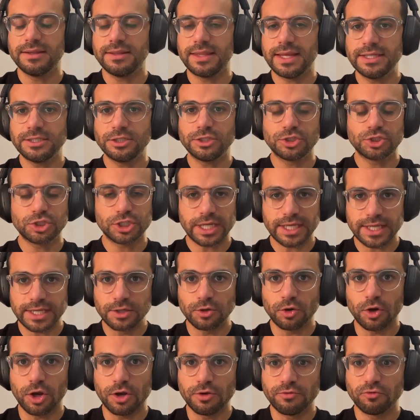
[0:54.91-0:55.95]
They're just
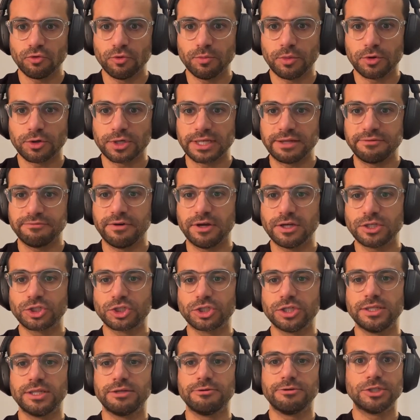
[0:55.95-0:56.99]
checking your overall bodily function.